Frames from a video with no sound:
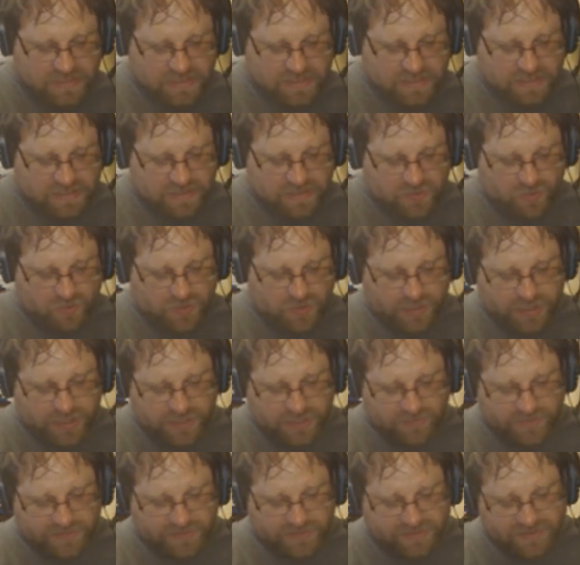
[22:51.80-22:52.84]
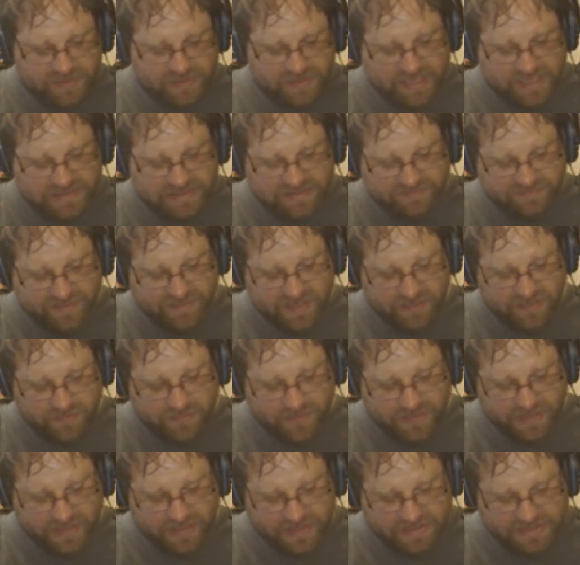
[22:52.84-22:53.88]
working with SP
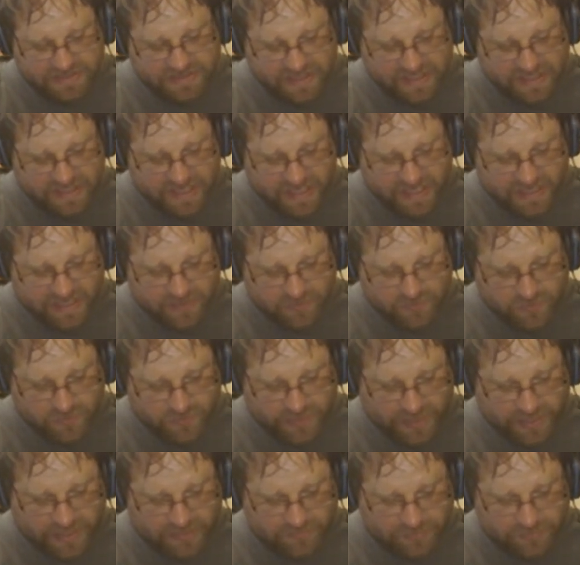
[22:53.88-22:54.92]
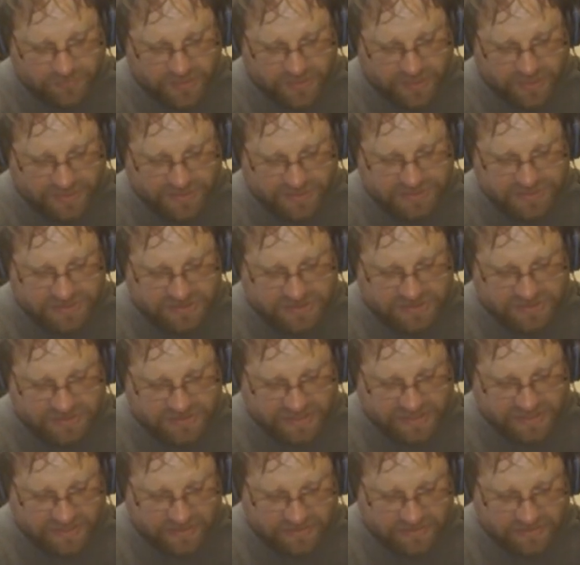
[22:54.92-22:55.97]
Releasing and Green Productions,
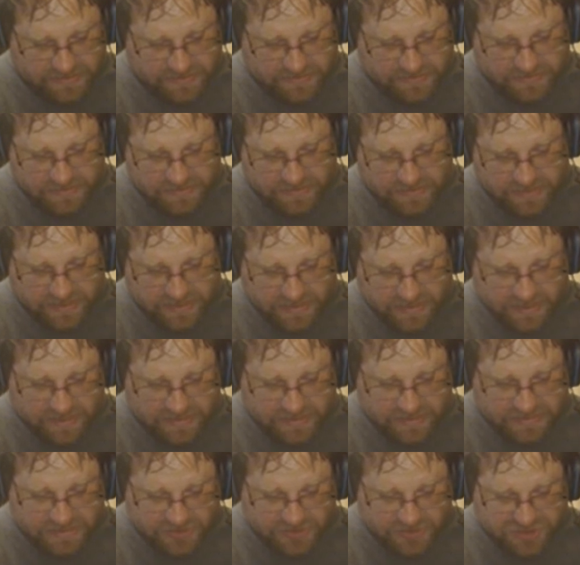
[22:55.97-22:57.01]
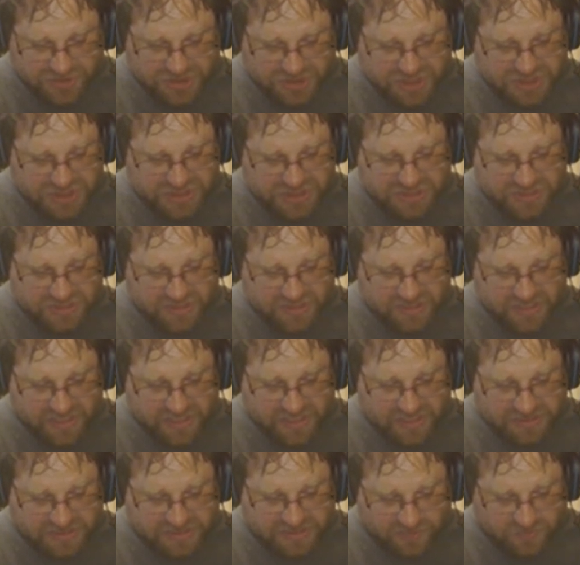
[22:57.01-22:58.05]
Inc., in
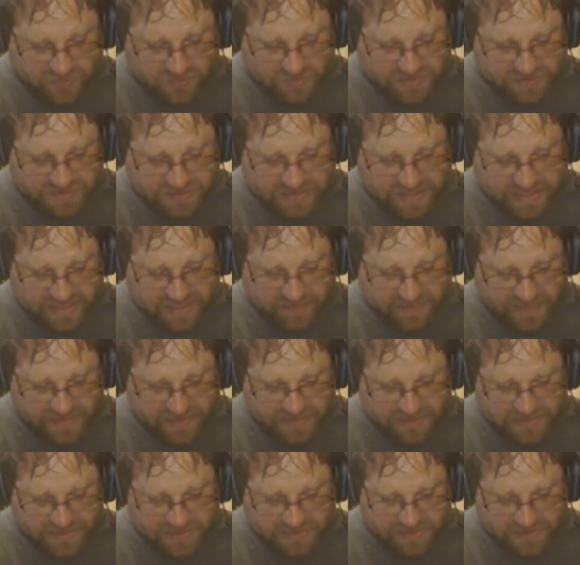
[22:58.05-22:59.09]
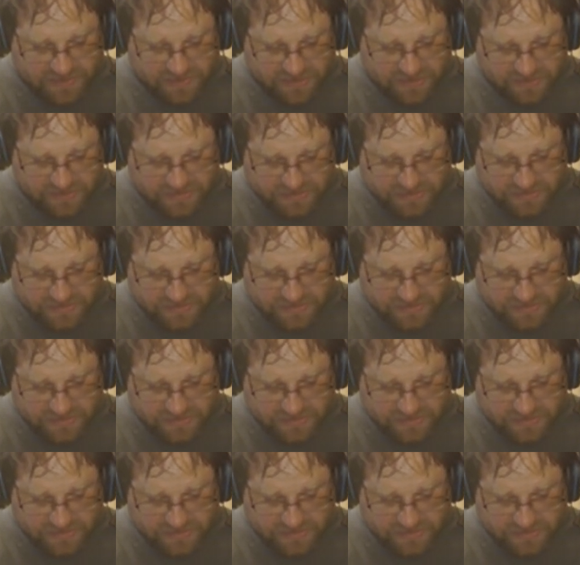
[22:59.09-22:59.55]
association with Sekhmet Studios.